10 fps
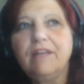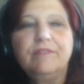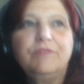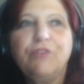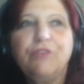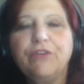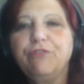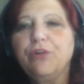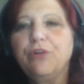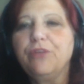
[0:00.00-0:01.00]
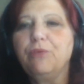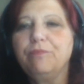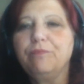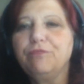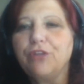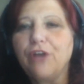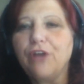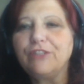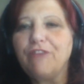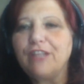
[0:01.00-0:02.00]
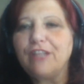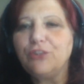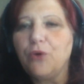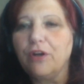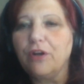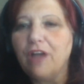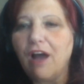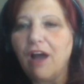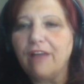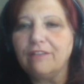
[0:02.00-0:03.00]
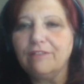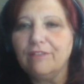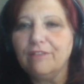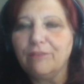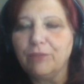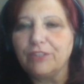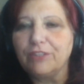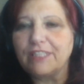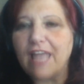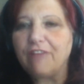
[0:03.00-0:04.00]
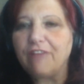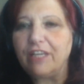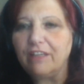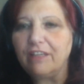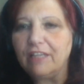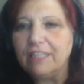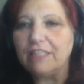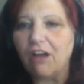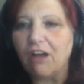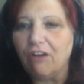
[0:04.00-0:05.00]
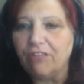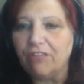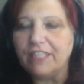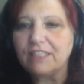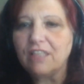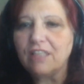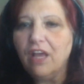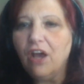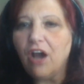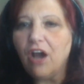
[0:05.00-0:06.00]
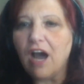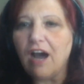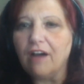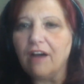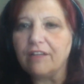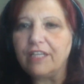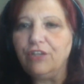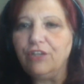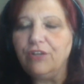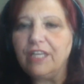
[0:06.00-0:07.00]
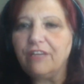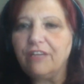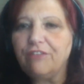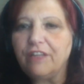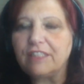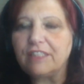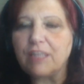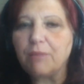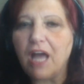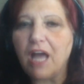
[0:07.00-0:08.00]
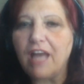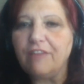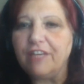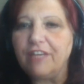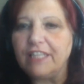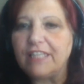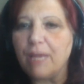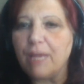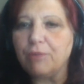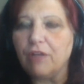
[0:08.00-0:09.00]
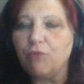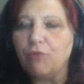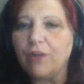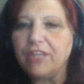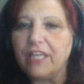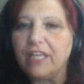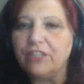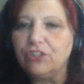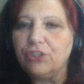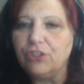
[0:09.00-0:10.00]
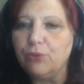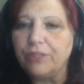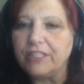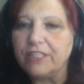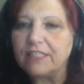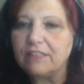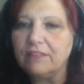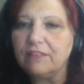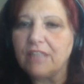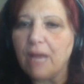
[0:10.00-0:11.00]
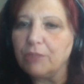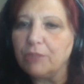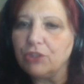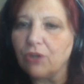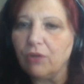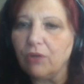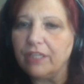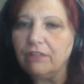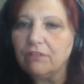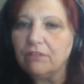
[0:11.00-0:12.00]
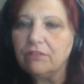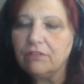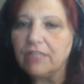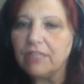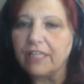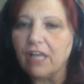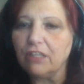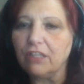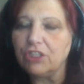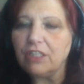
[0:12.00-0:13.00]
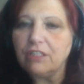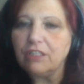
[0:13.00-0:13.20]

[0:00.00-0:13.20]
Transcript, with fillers: for for the for those of us who are not real savvy into all this, uh, can you give some kind of an example of what they could do with this time controlling technology?